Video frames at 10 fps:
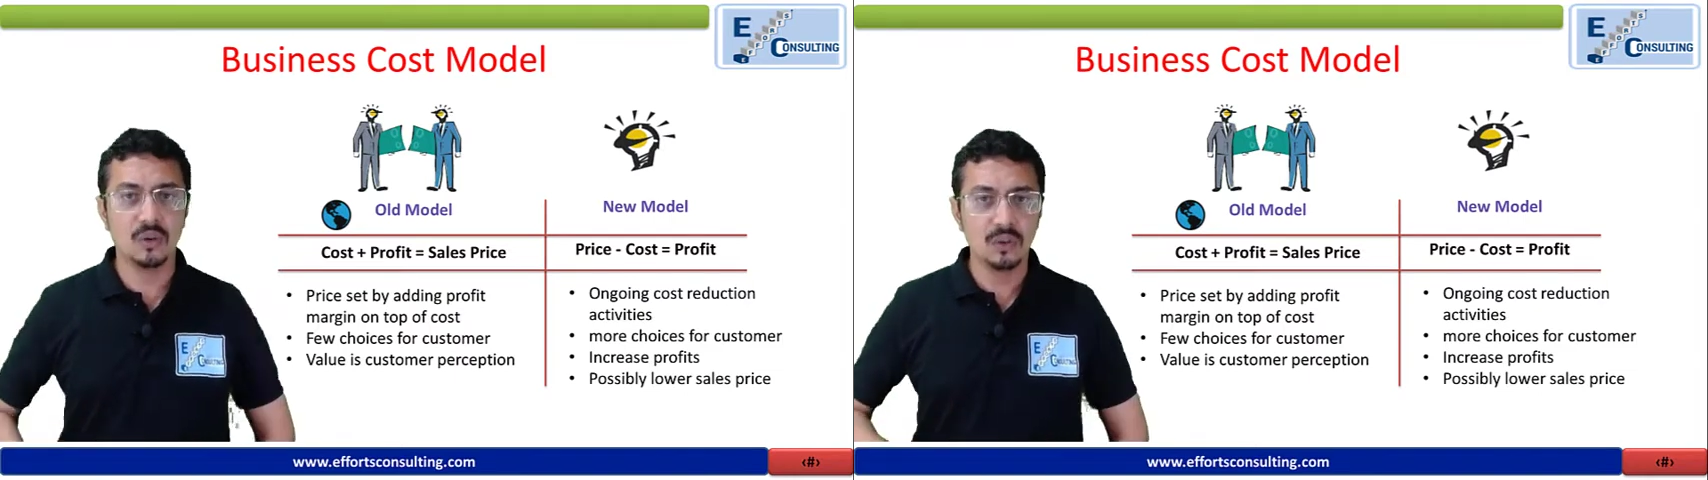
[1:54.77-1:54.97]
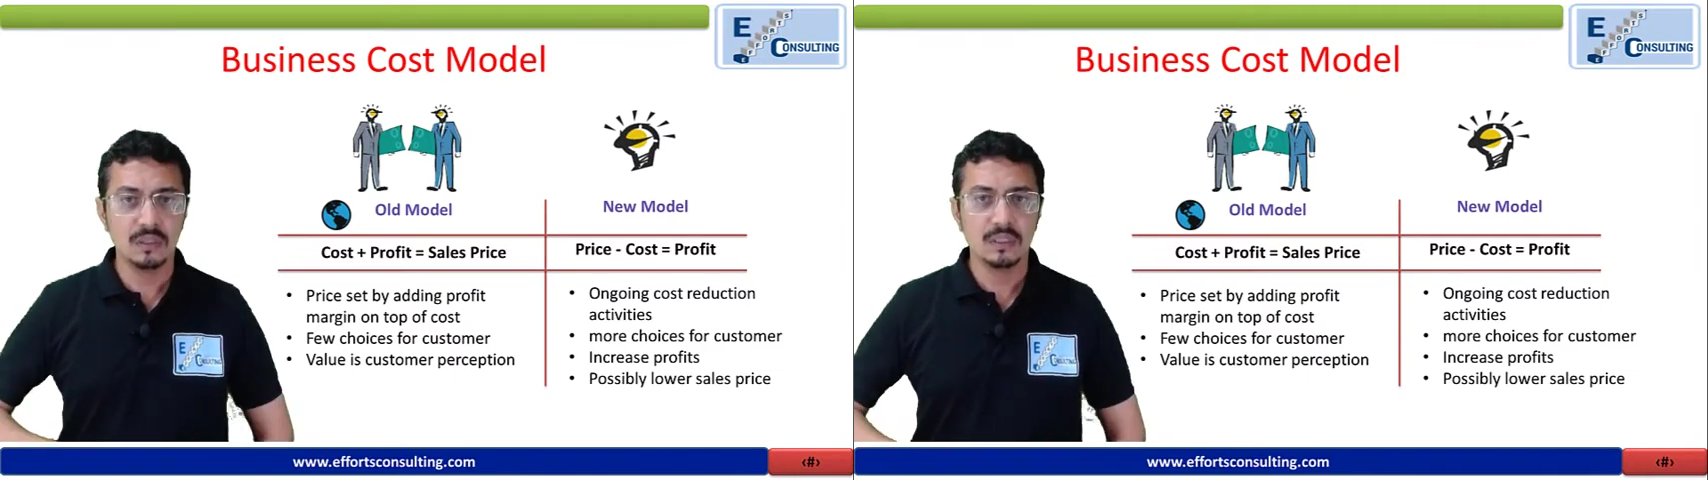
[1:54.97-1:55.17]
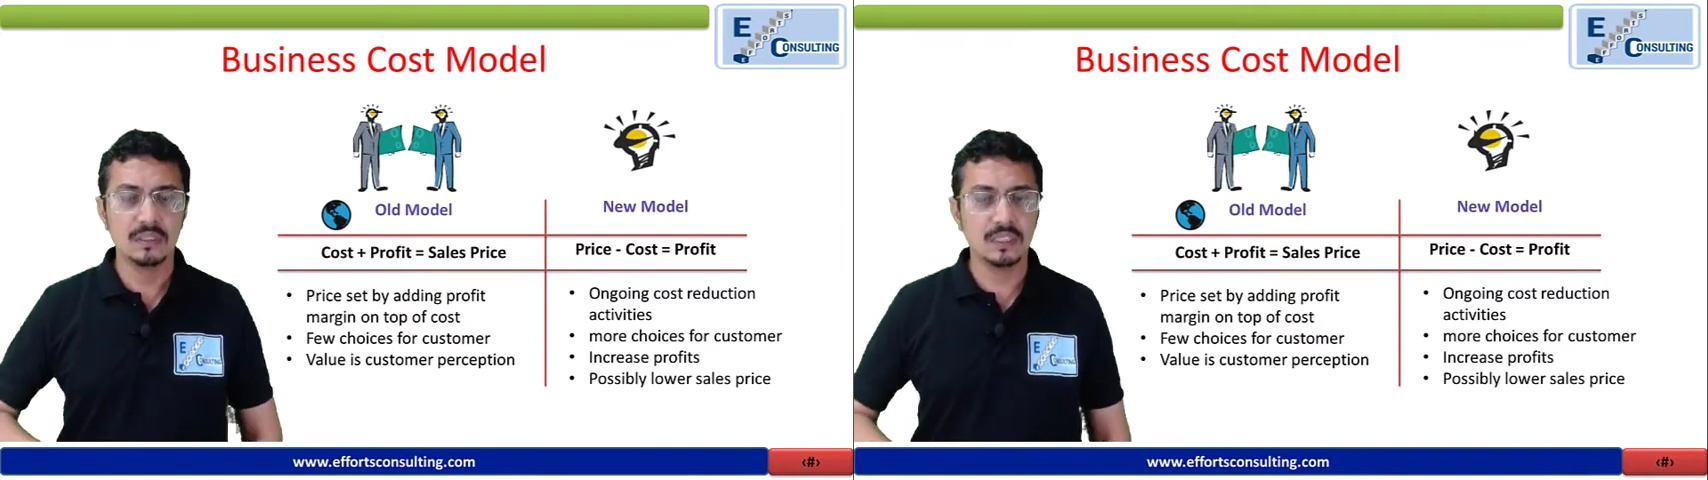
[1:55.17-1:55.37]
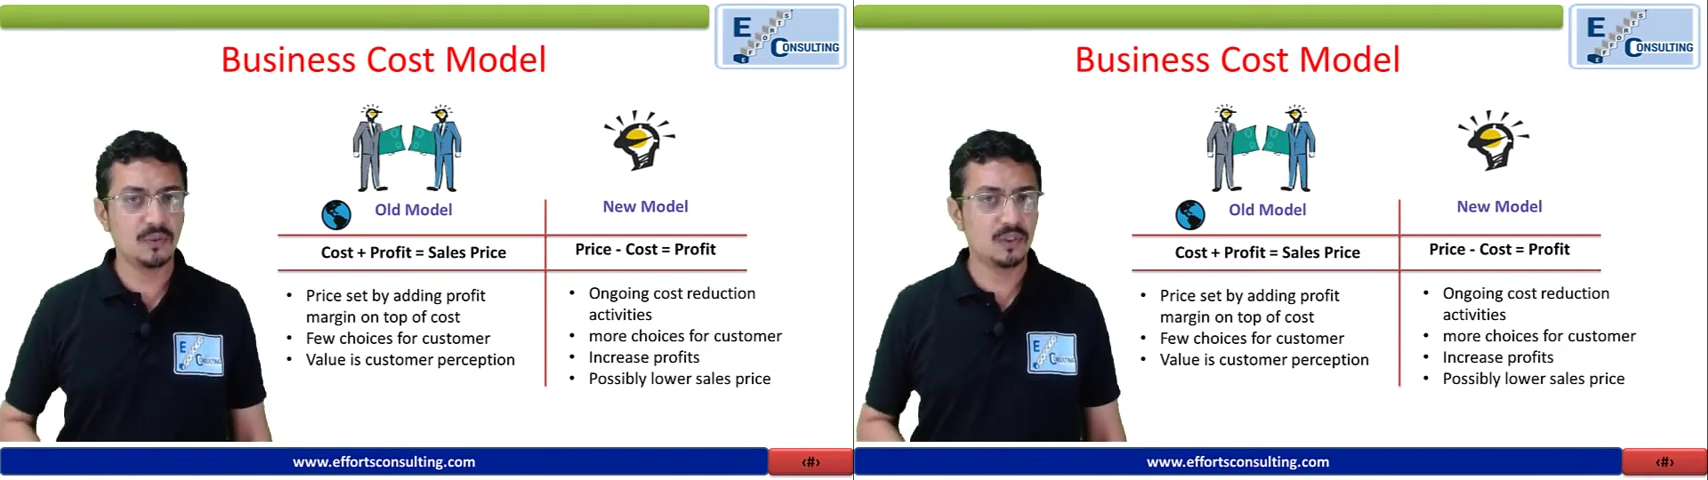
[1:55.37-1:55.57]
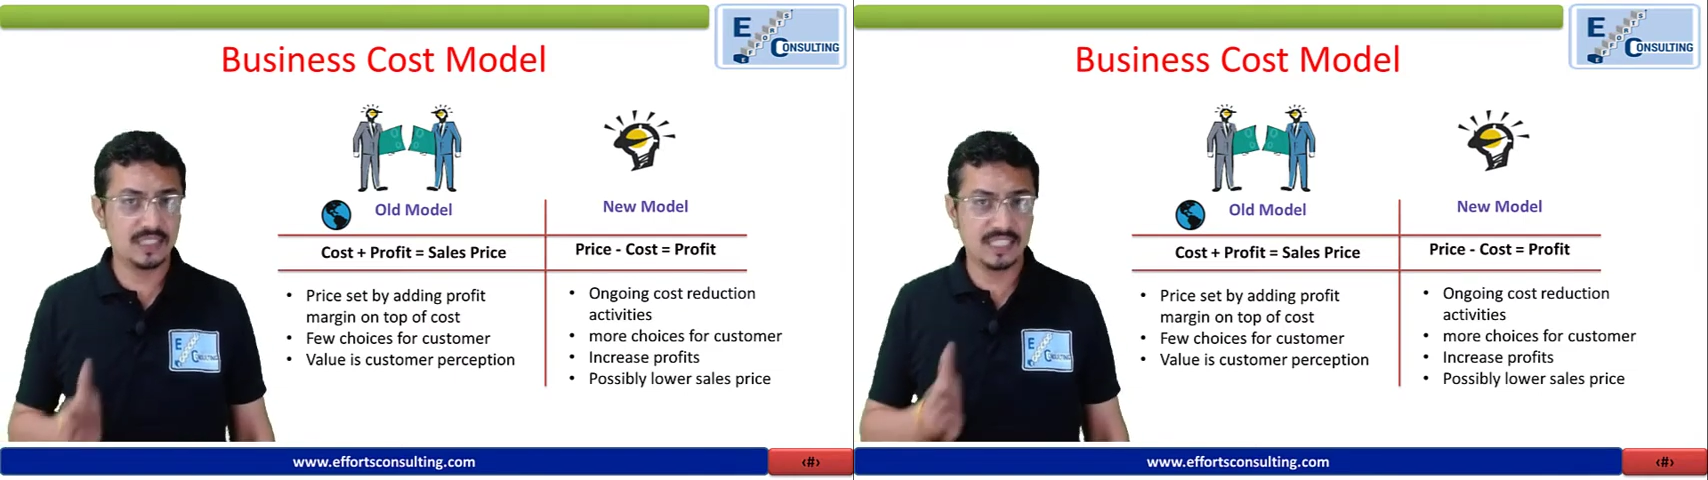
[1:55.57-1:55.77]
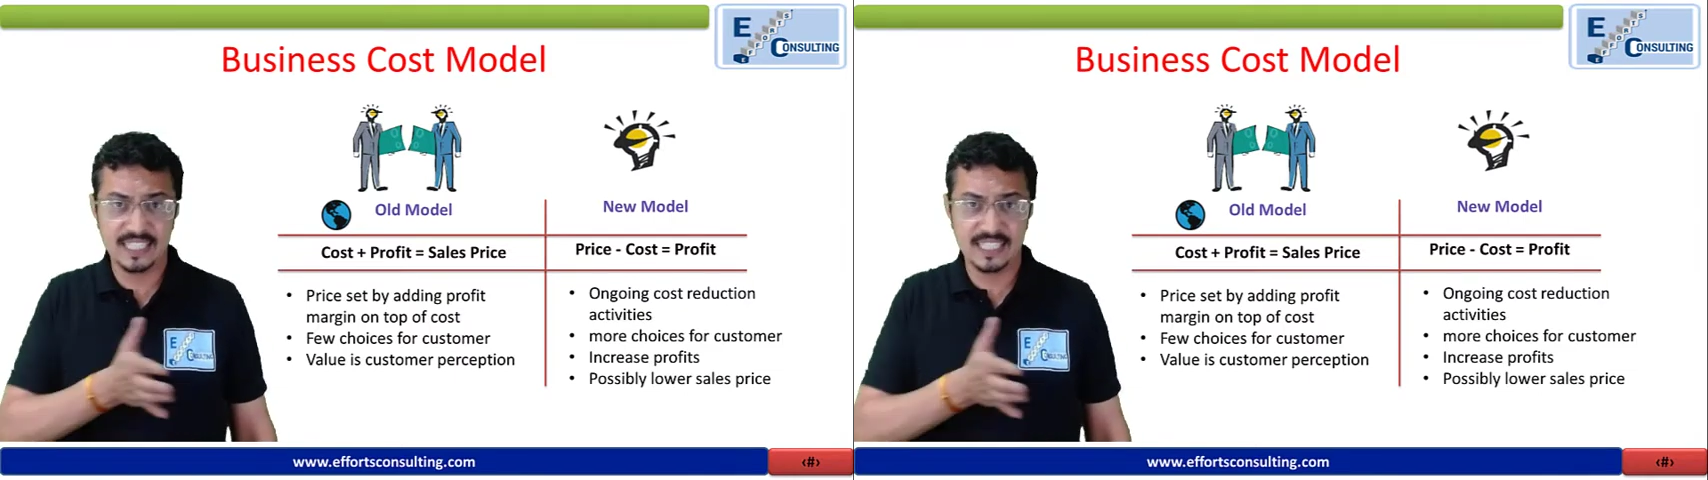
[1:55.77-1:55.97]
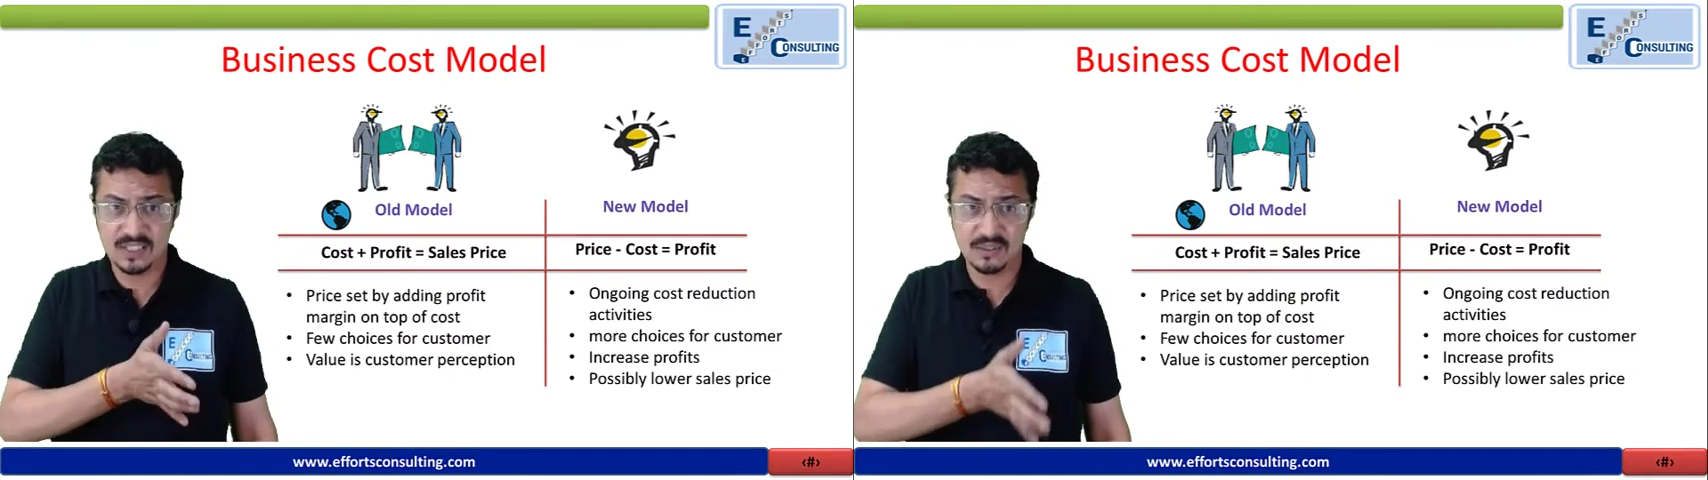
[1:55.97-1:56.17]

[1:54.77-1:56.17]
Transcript: So this was the